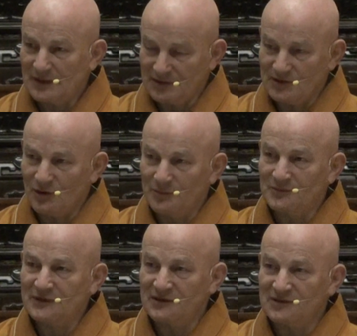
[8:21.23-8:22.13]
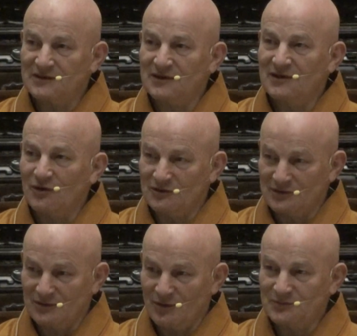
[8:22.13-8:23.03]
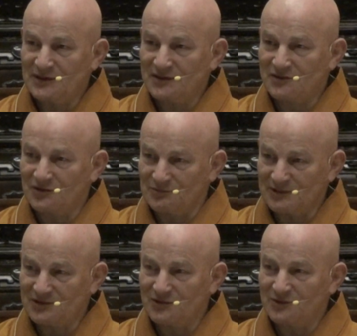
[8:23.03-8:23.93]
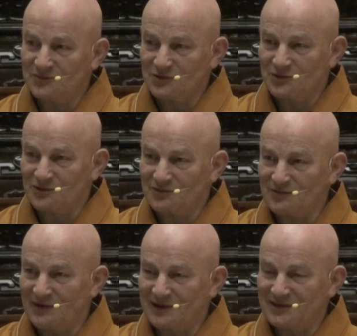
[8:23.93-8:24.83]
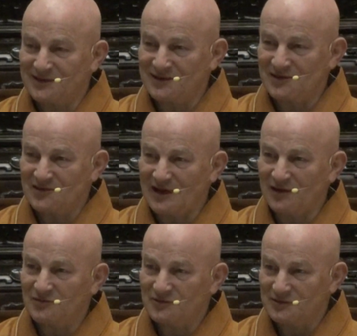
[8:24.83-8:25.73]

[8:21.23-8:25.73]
And the in the objects of wisdom, you don't find any self.